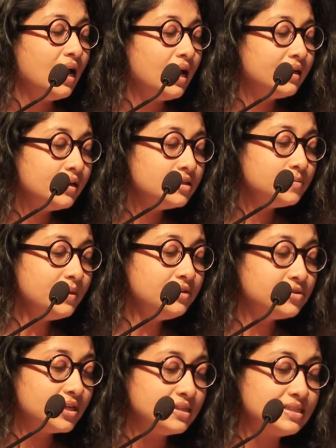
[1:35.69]
and has
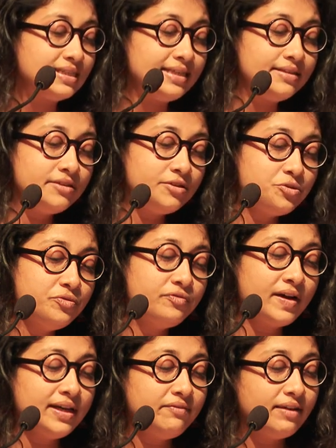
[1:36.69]
been translated into
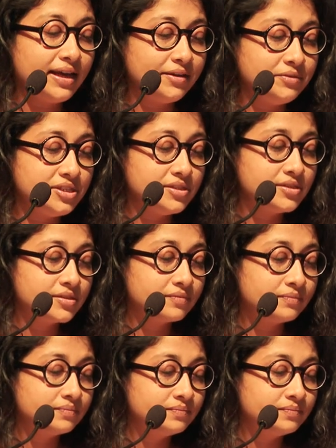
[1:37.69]
5 languages.